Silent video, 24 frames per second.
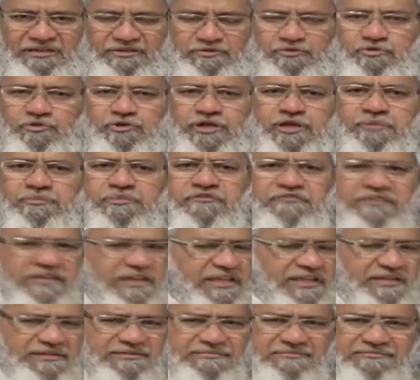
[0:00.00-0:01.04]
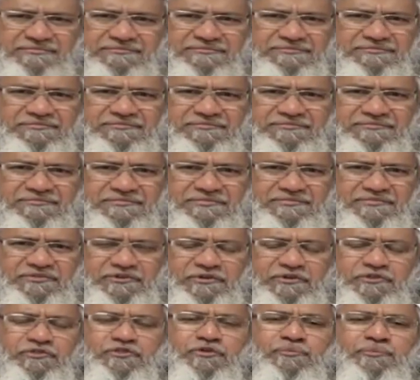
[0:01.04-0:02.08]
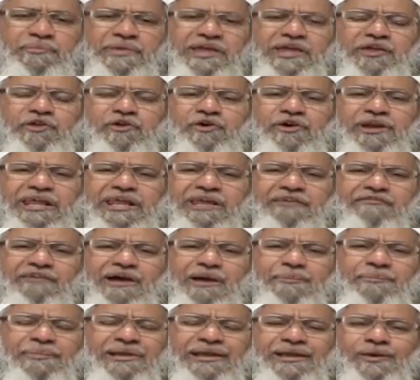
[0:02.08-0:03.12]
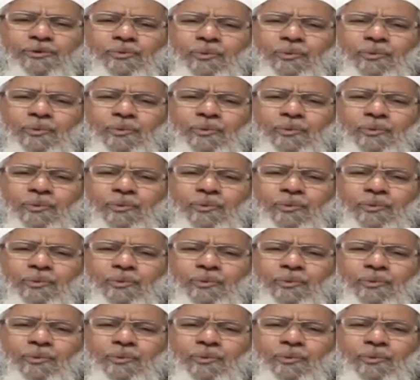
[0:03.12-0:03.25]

you can be free. So make your requirement